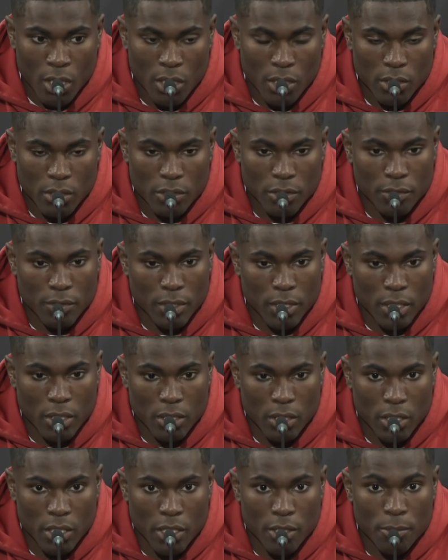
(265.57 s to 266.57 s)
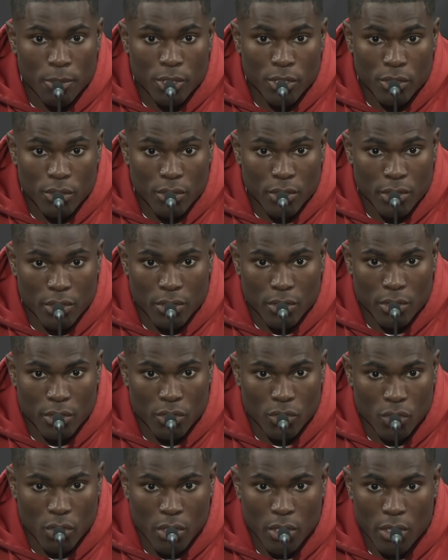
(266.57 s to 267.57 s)
I just feel like the chemistry
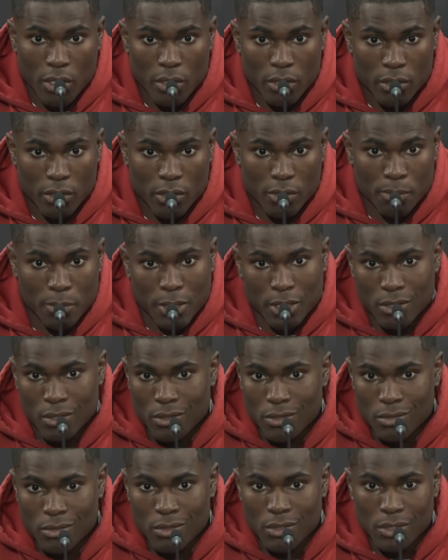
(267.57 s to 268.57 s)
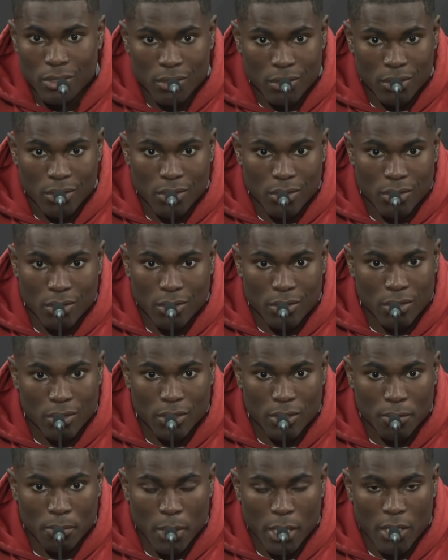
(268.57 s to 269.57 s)
is there, but I
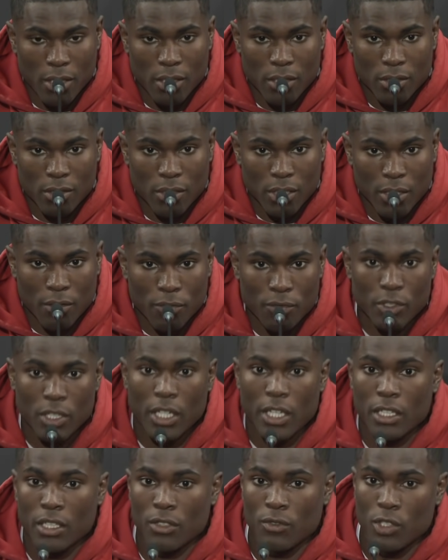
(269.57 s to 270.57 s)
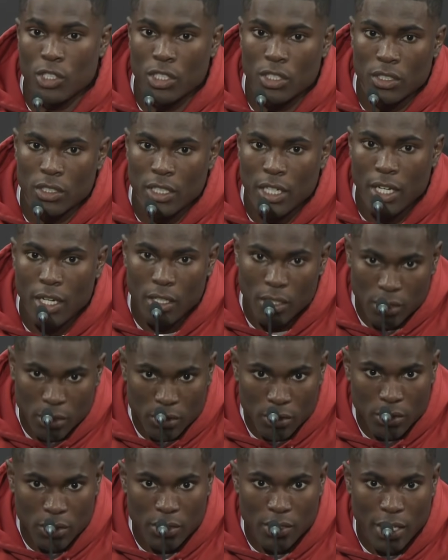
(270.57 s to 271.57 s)
feel like if you just got
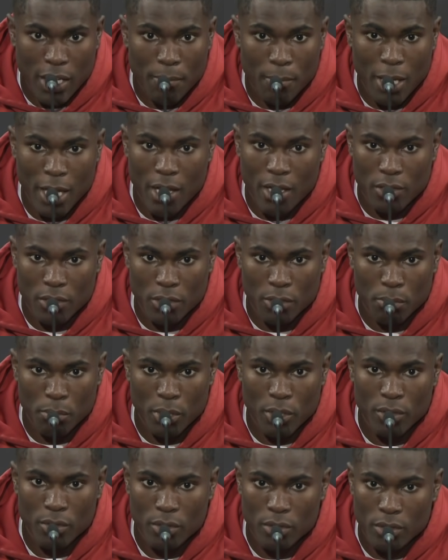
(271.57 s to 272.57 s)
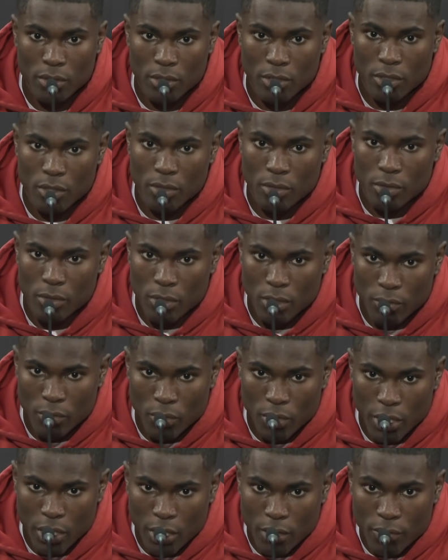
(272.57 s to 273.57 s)
the same guys in the building, so if
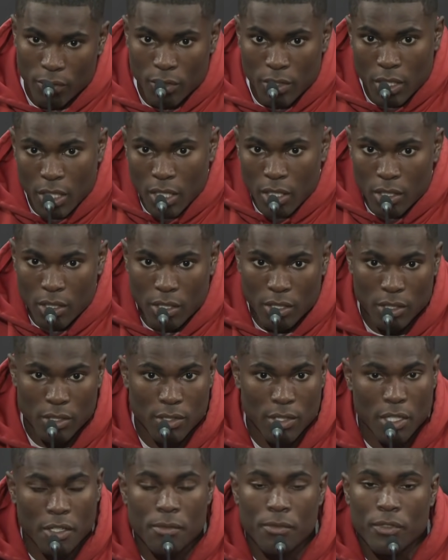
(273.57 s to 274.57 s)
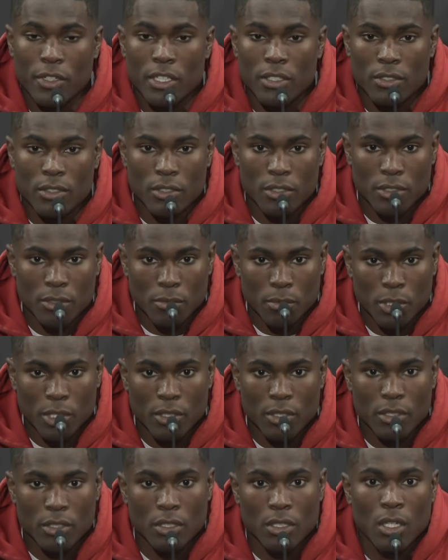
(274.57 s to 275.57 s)
you have kind of like the same faces in the
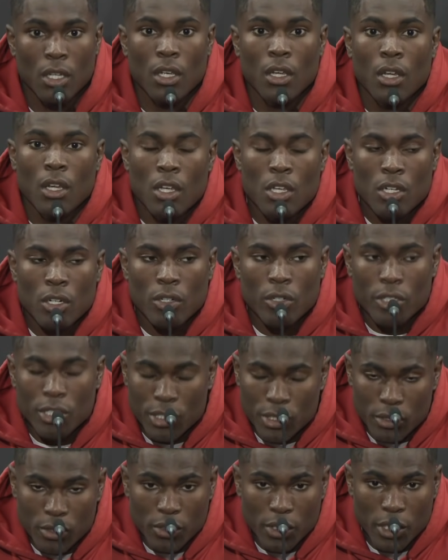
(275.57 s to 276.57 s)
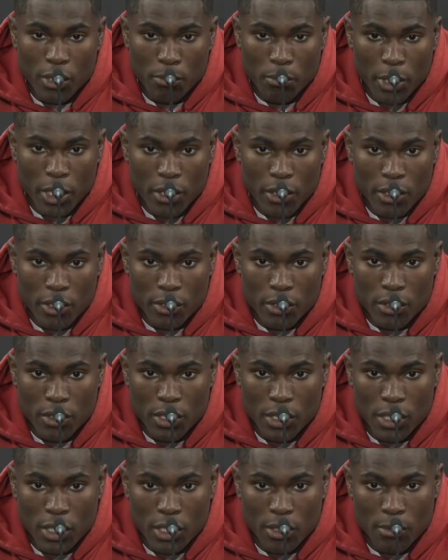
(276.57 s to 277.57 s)
building, of course you're going to get better as a
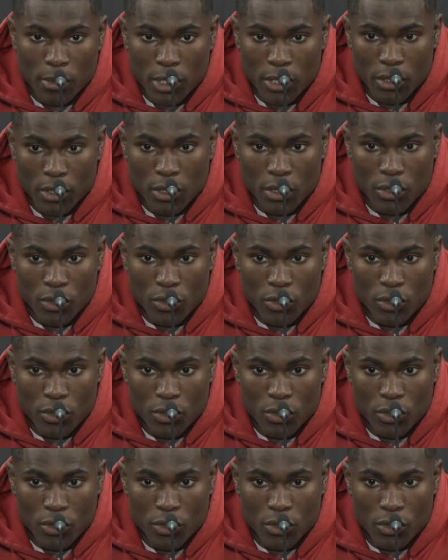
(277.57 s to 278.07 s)
team, and